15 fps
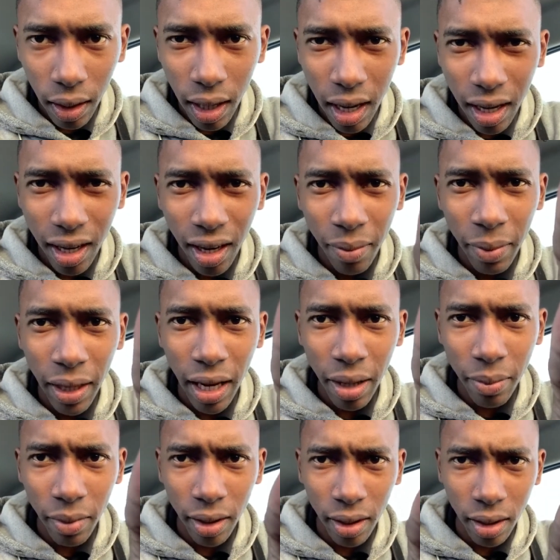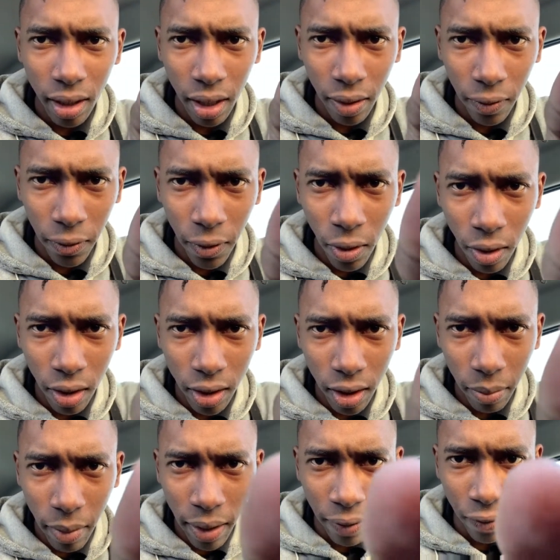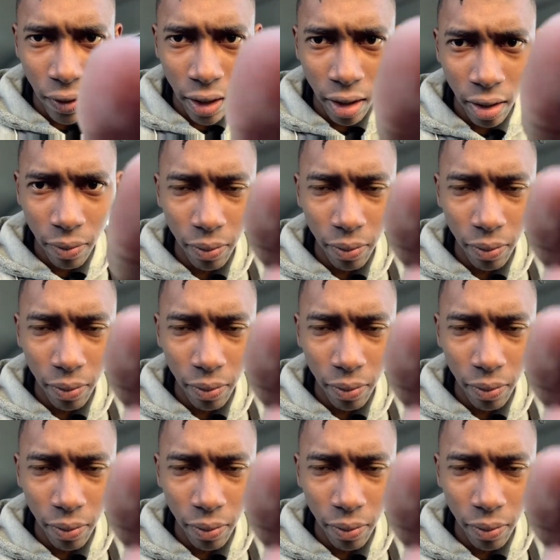I cut my damn. Focus on my finger.